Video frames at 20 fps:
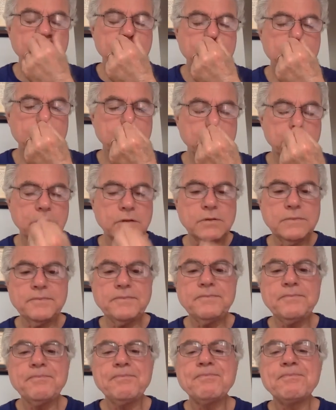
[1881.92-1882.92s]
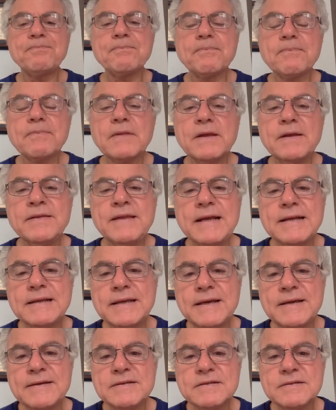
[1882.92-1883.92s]
So in that
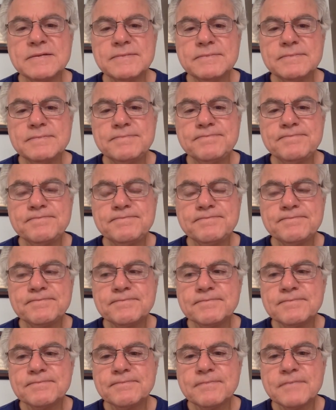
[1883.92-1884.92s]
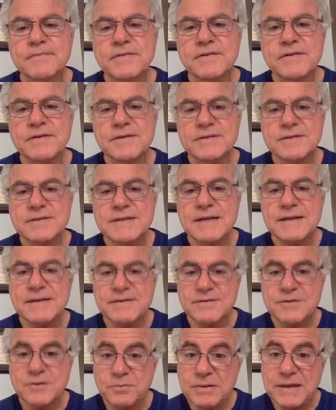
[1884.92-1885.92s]
case, see, it's
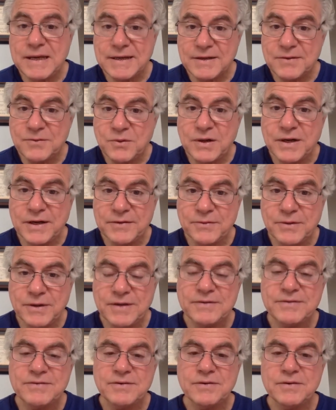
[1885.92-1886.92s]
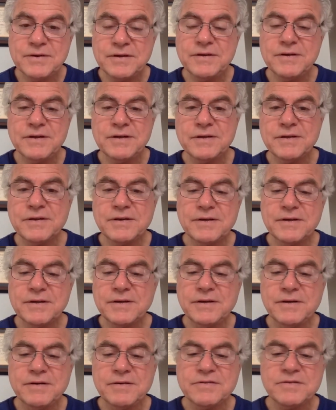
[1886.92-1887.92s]
not so black and white, right? So
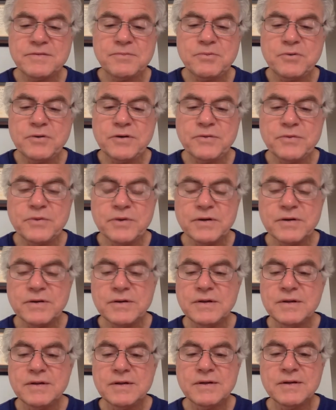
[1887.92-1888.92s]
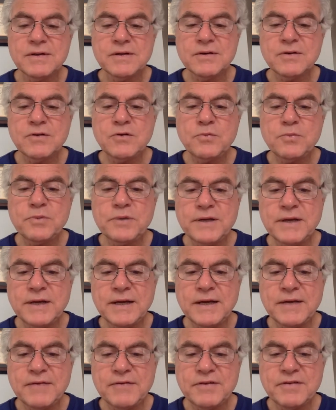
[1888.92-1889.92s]
here's a point where Kopi and
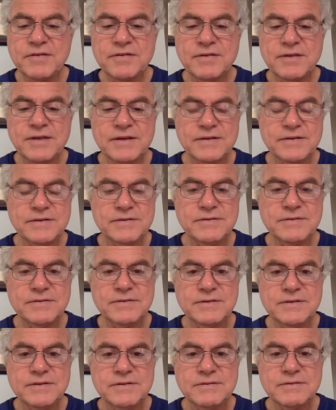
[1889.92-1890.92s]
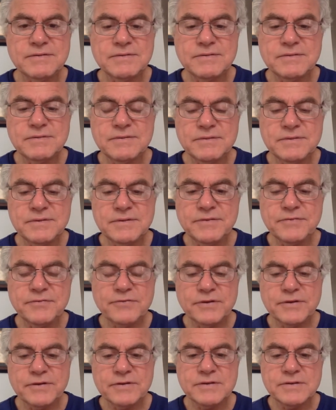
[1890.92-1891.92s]
I have a slight
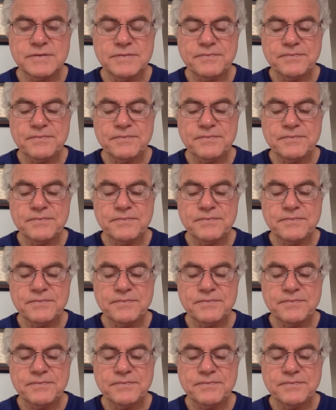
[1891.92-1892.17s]
difference.